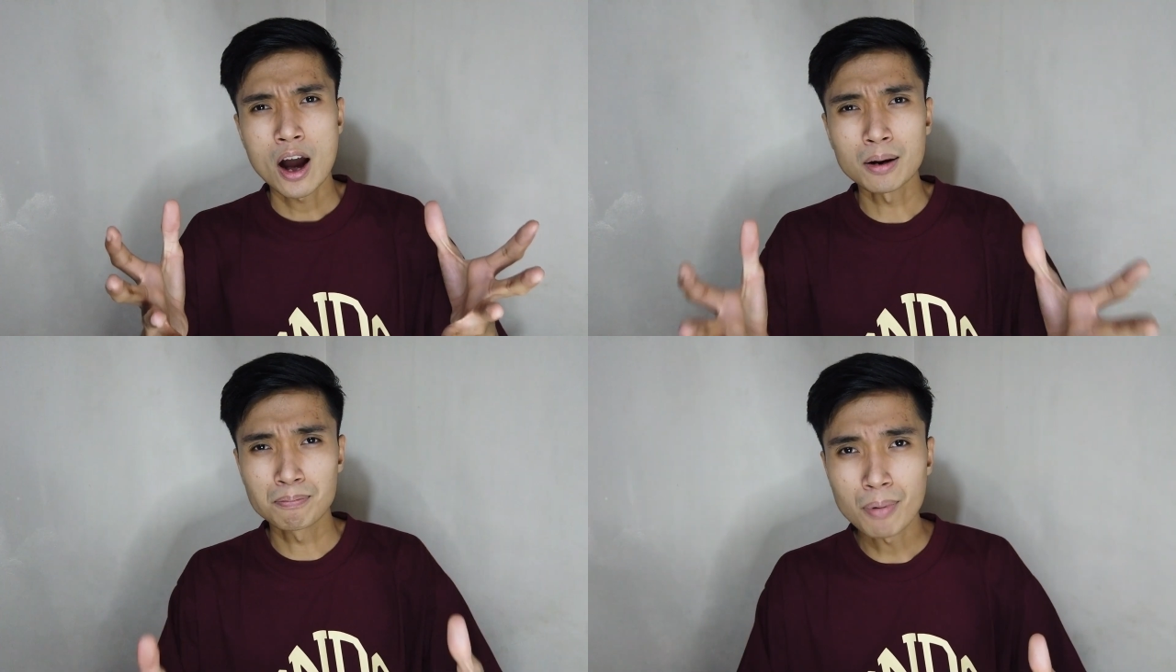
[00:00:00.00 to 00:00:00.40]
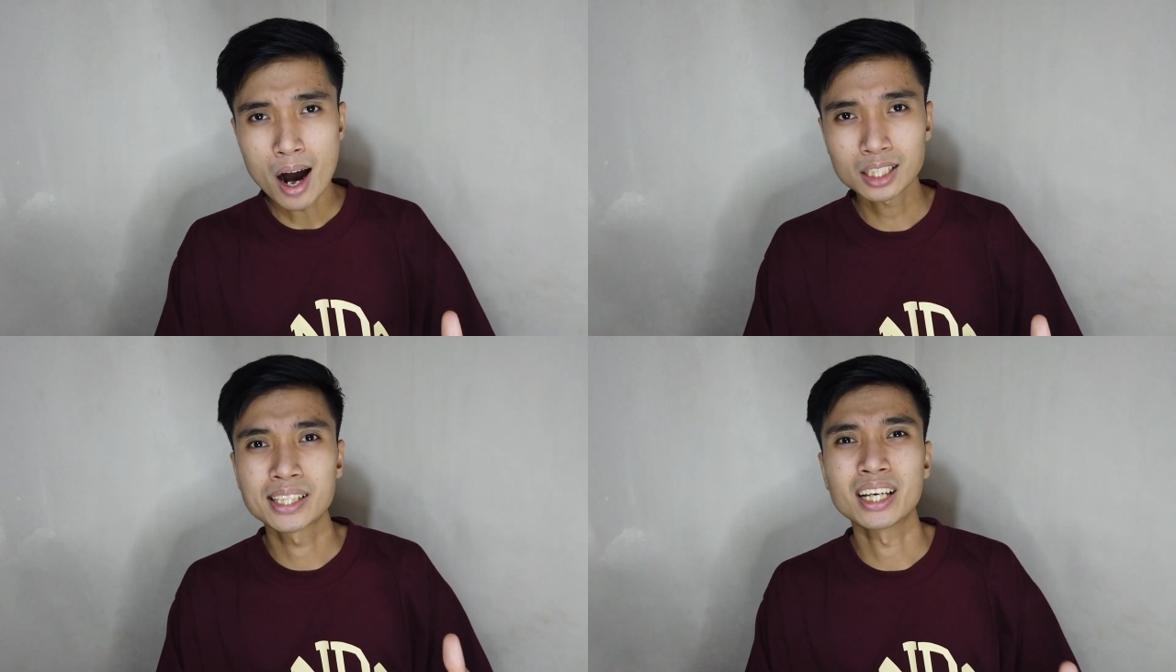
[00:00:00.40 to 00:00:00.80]

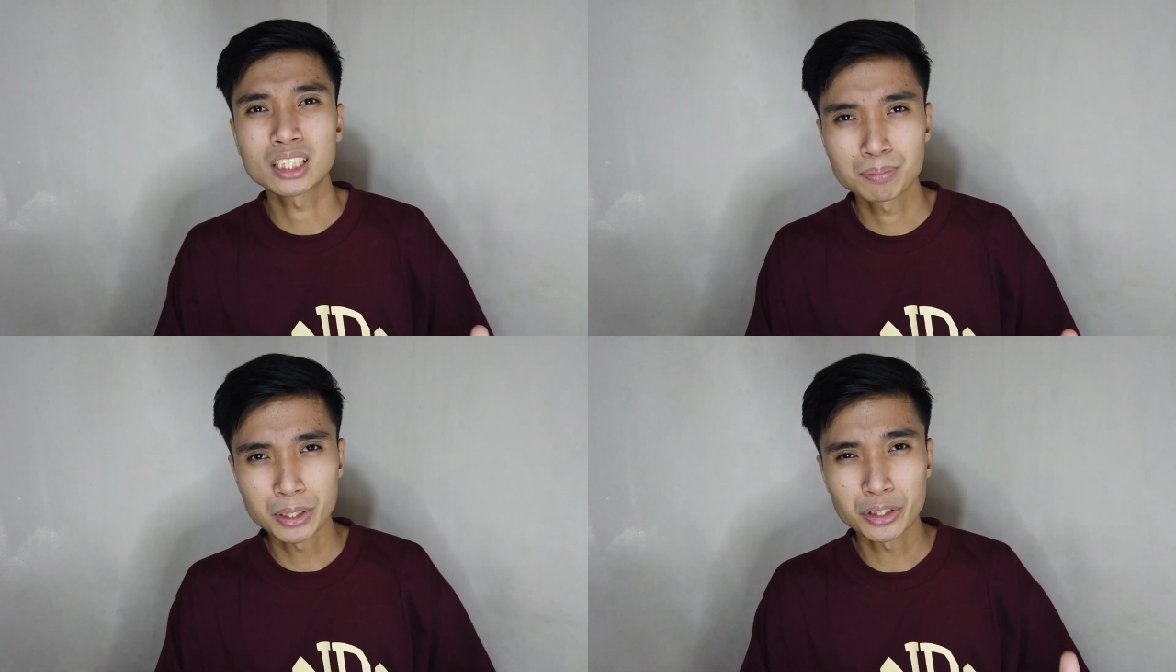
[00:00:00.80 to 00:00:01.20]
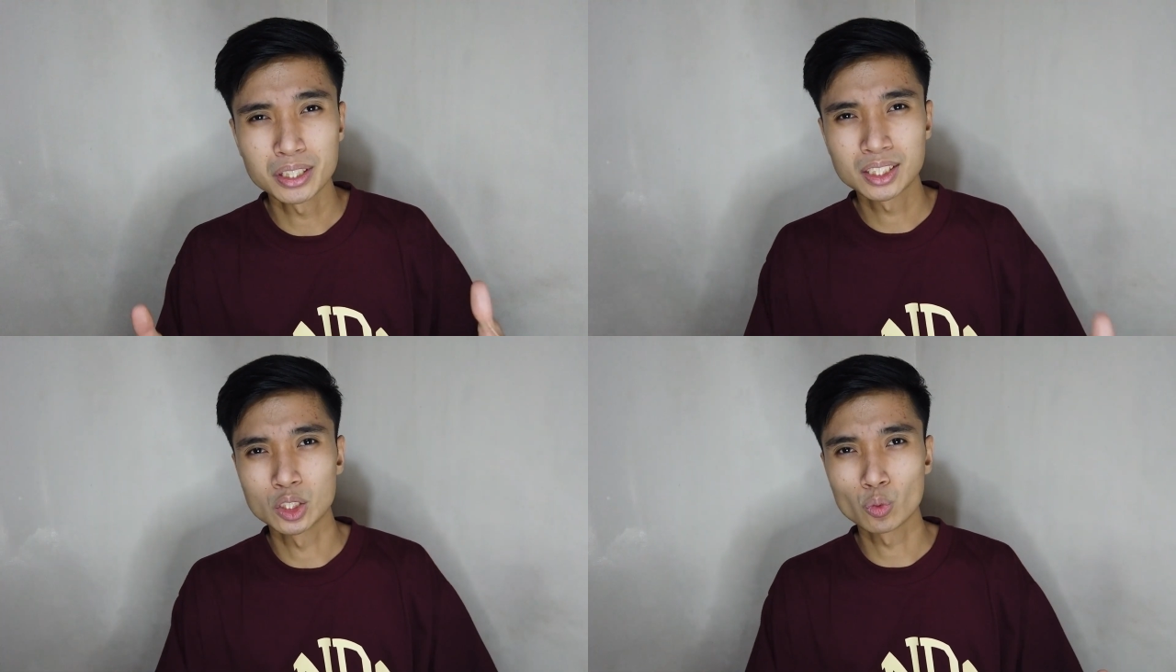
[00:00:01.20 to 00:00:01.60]
unboxing
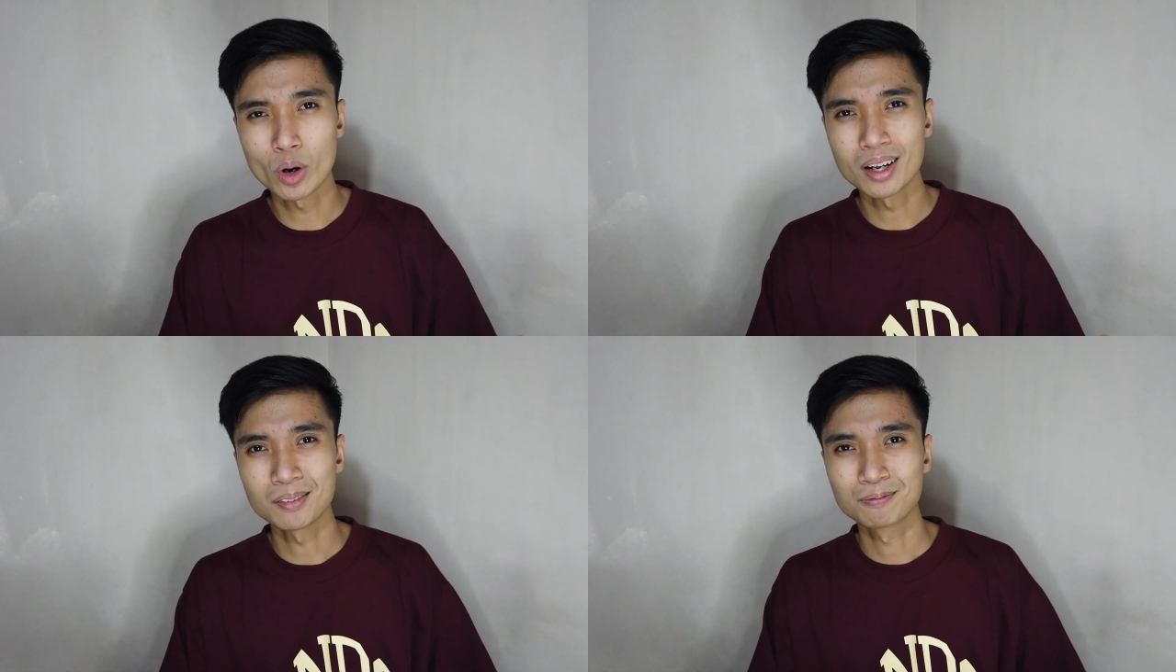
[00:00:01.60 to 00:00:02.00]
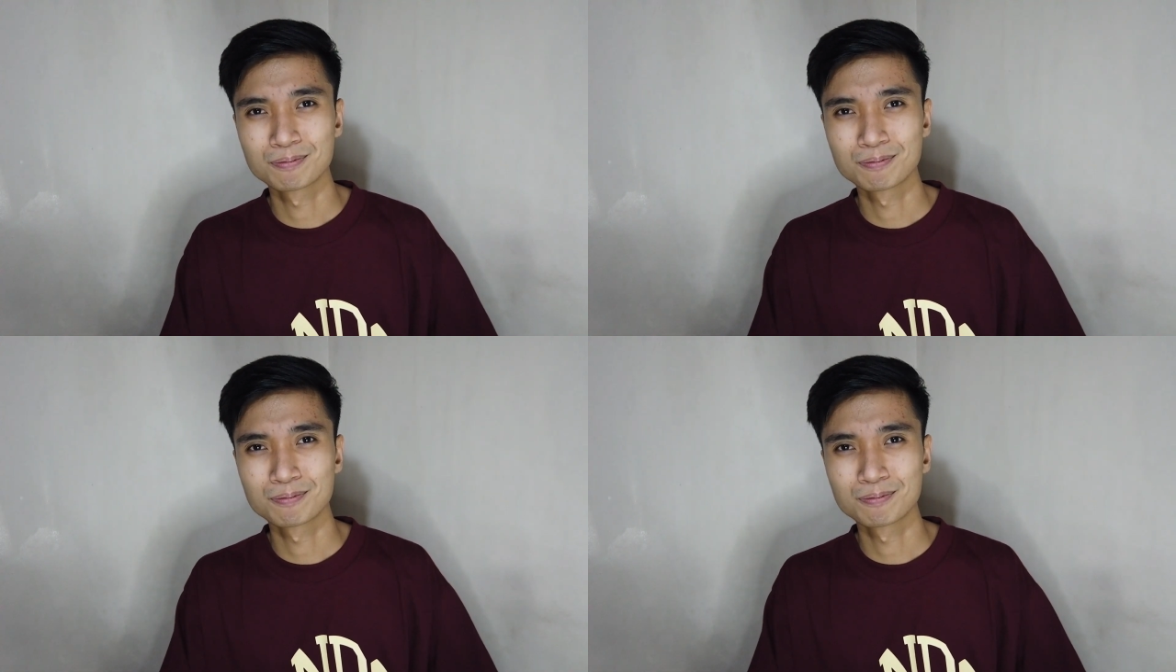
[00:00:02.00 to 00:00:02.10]
experience as well.